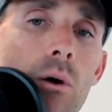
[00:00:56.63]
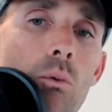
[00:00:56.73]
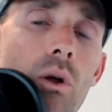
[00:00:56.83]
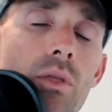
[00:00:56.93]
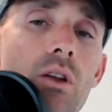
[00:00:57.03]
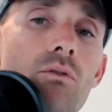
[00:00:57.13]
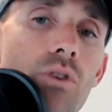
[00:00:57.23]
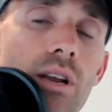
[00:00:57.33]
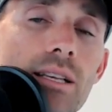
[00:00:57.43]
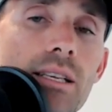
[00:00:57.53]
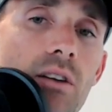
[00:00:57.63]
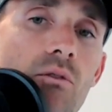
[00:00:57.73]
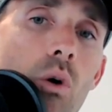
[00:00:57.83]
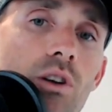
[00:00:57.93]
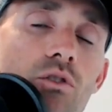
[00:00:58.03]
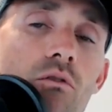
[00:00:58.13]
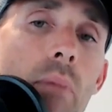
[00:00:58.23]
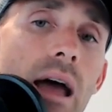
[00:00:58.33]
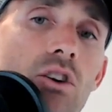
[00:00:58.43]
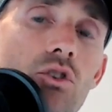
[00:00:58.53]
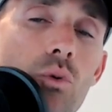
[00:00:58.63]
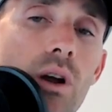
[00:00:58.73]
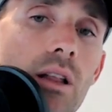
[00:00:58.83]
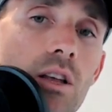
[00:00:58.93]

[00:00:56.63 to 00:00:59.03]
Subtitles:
within reason of what you've been doing.